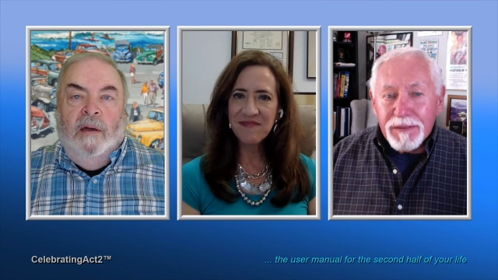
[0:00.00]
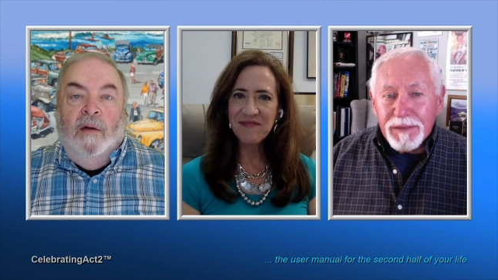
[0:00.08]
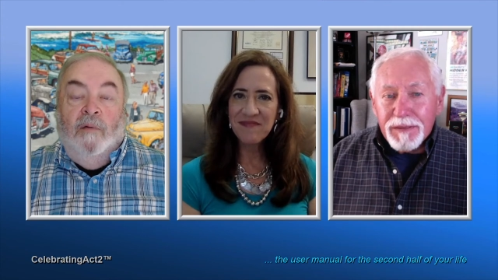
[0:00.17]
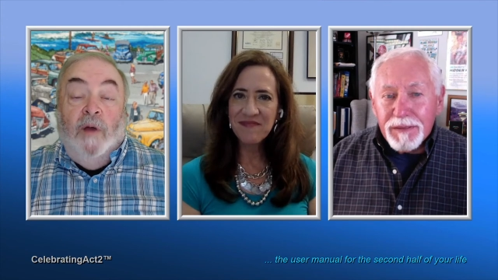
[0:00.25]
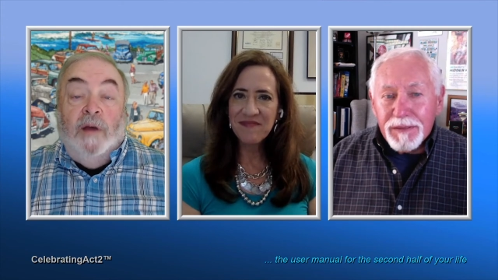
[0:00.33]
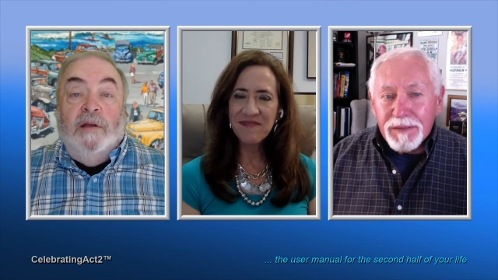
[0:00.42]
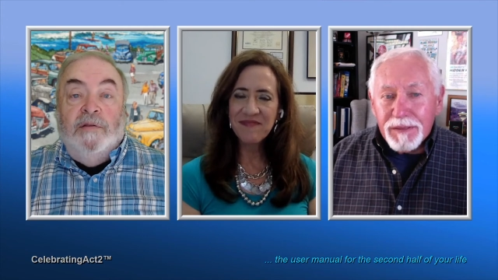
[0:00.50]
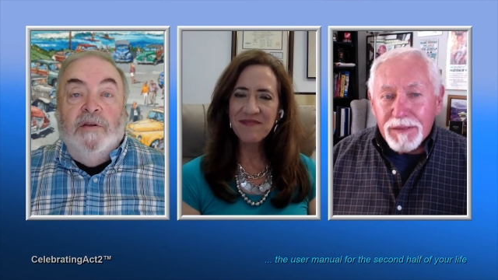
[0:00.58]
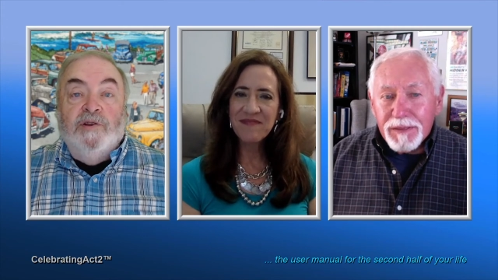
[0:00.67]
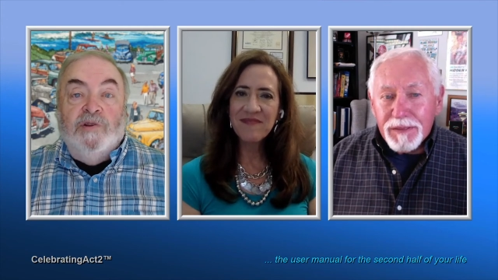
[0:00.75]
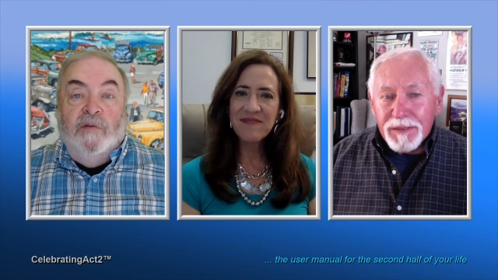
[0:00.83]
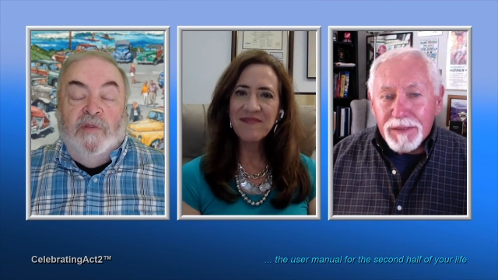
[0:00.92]

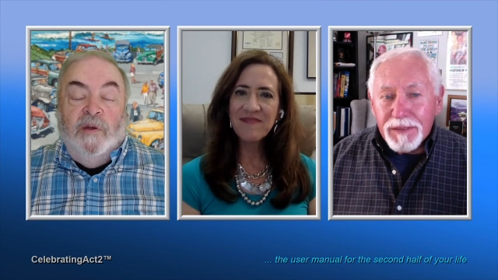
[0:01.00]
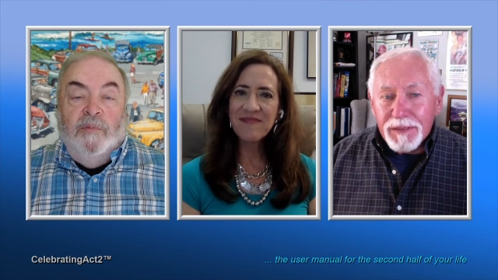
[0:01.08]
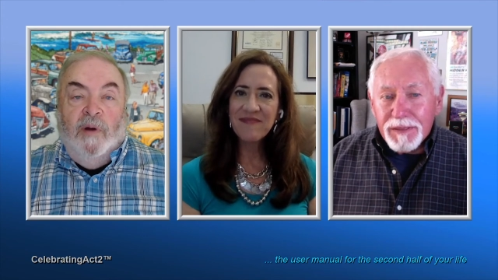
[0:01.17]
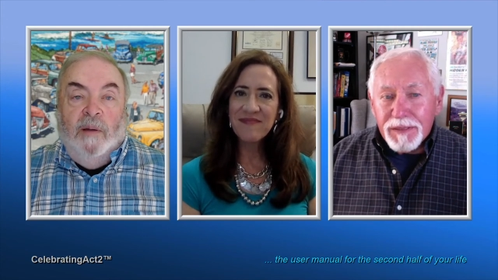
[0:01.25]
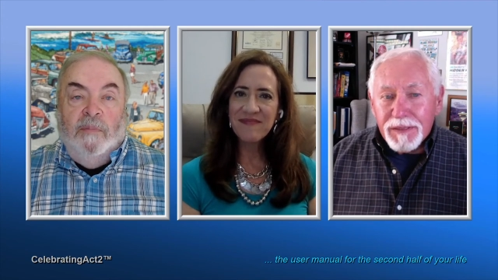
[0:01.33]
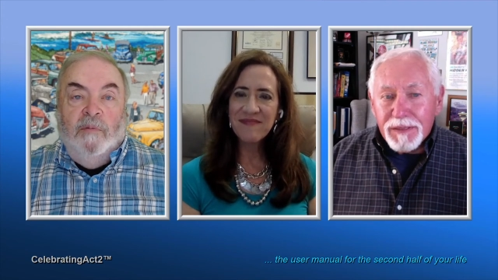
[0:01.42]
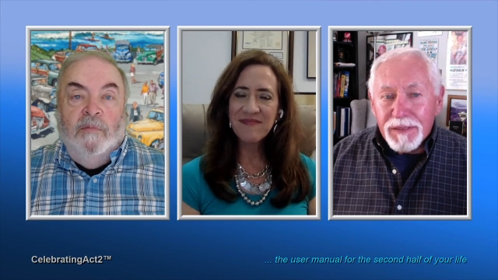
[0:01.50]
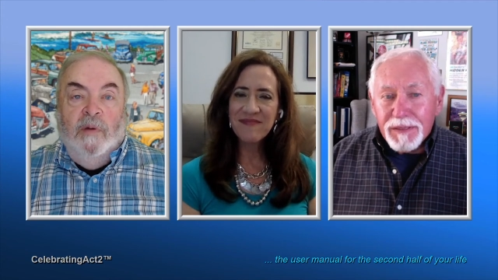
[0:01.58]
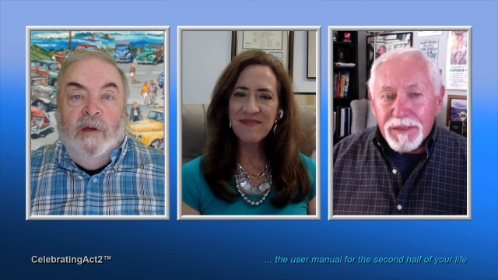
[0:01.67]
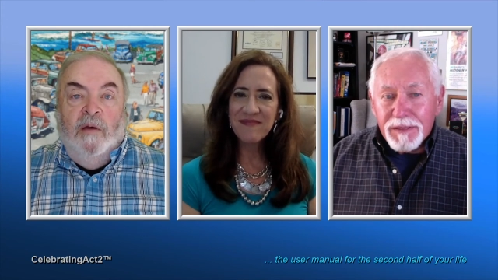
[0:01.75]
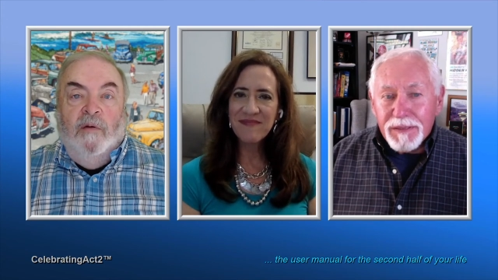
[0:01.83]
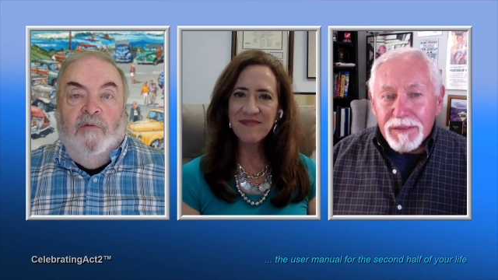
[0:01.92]
Speaker 1: recognition of their problem
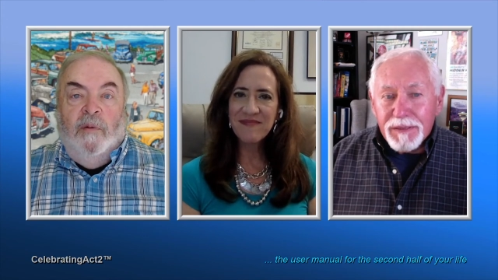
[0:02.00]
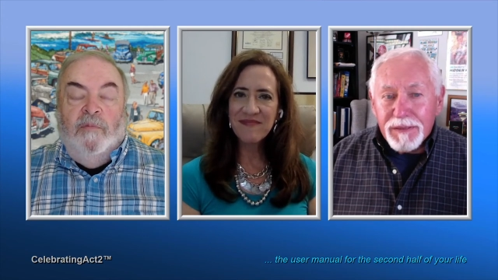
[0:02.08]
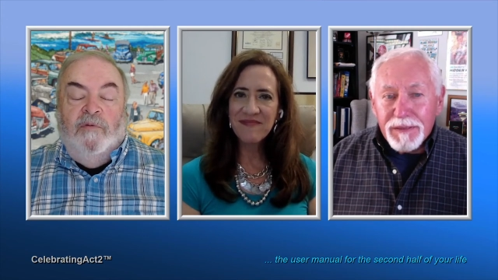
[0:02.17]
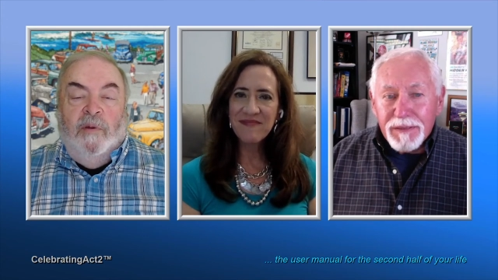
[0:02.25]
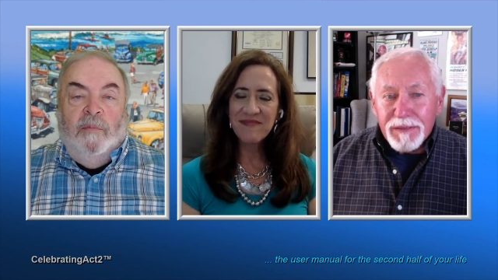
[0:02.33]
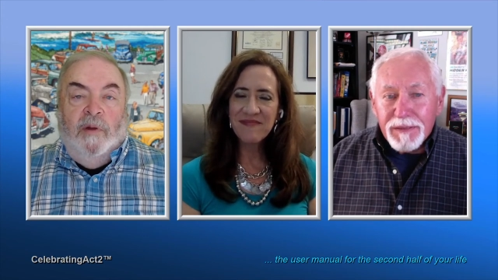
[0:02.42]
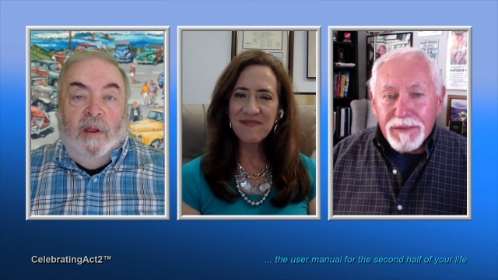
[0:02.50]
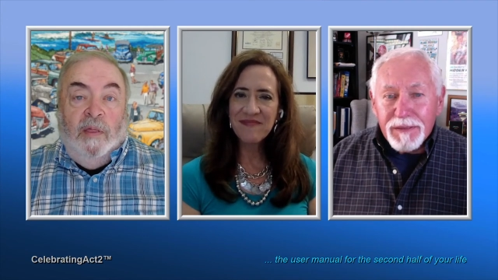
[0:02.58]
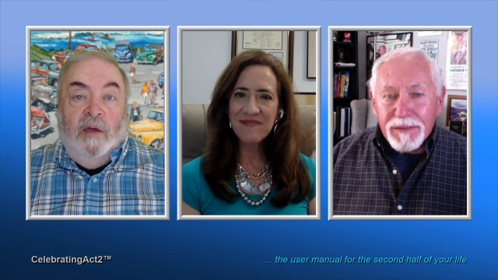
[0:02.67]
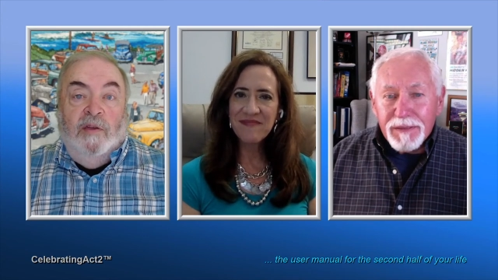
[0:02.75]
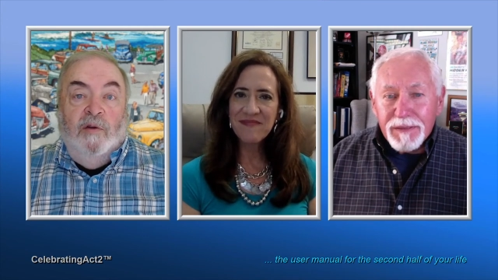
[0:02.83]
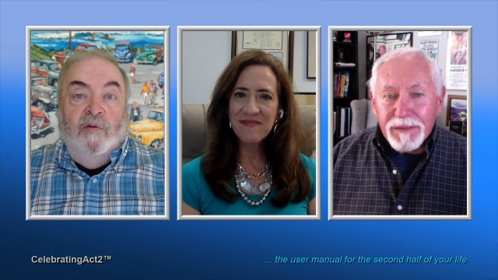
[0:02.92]
from somebody
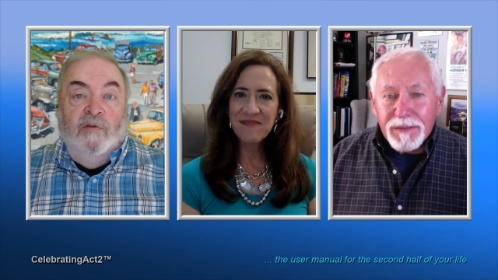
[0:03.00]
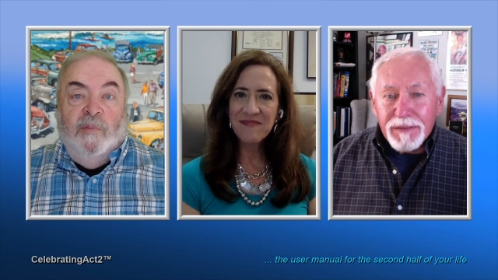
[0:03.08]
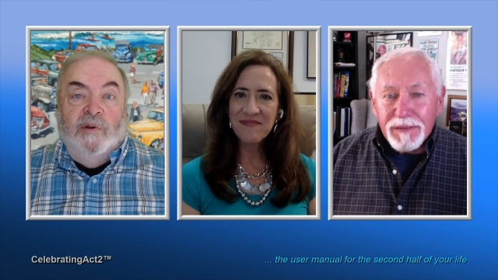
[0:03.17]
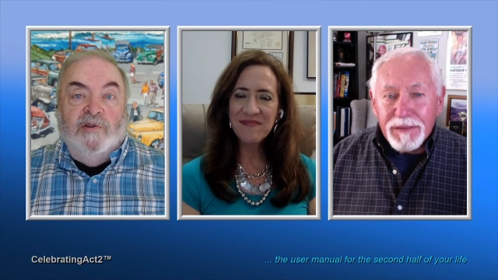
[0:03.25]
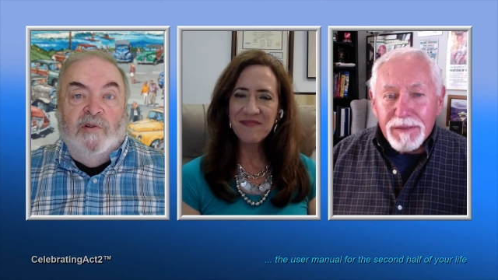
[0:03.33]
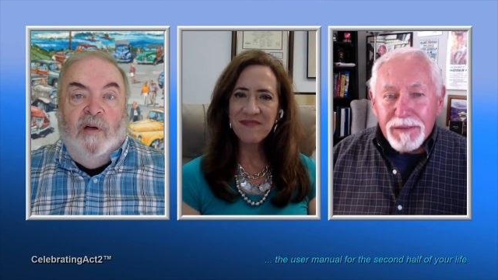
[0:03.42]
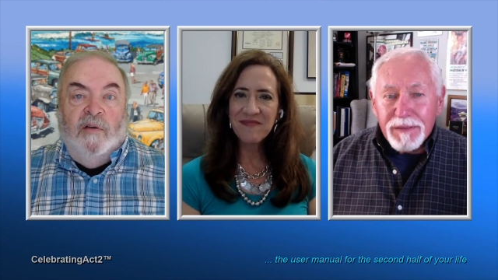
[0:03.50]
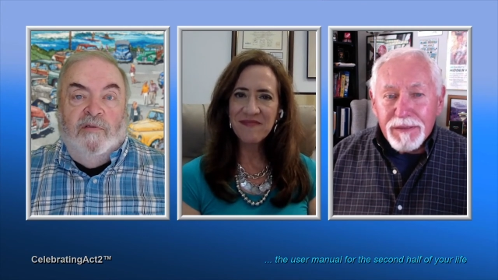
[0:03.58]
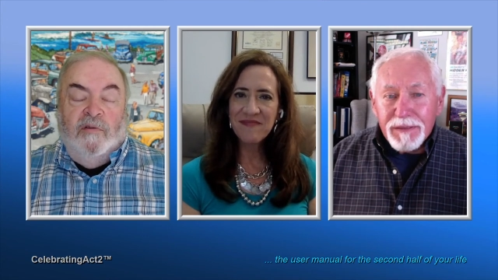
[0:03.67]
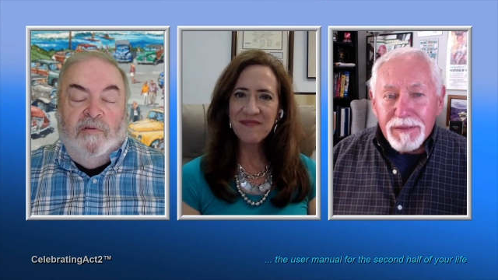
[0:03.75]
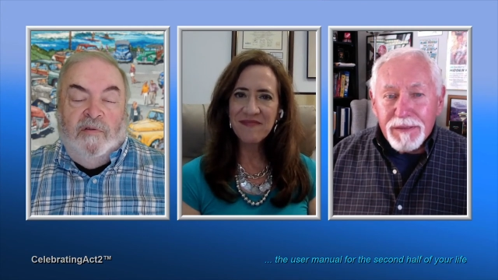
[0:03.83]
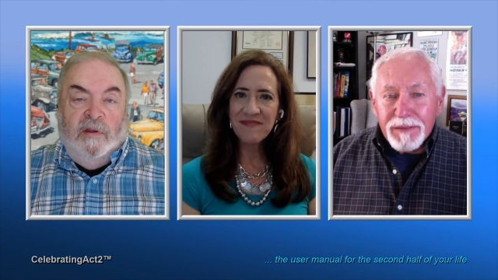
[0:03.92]
like you who
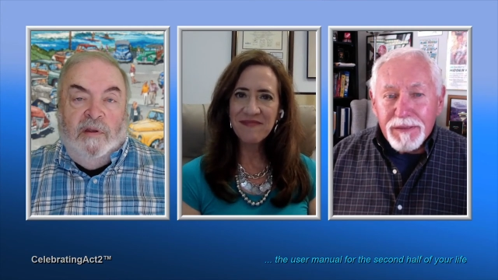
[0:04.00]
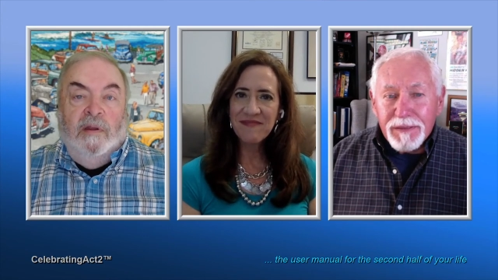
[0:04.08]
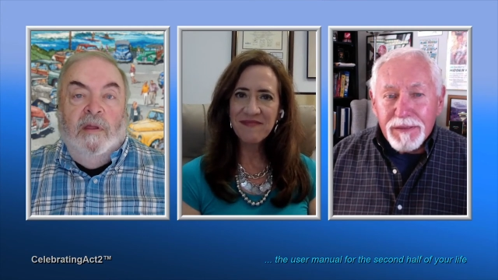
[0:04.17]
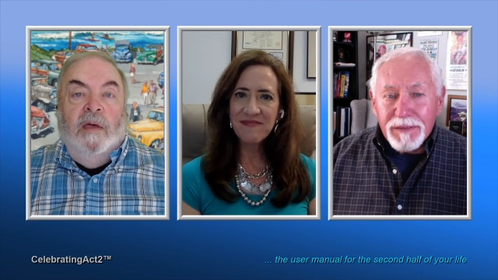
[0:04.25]
specializes in it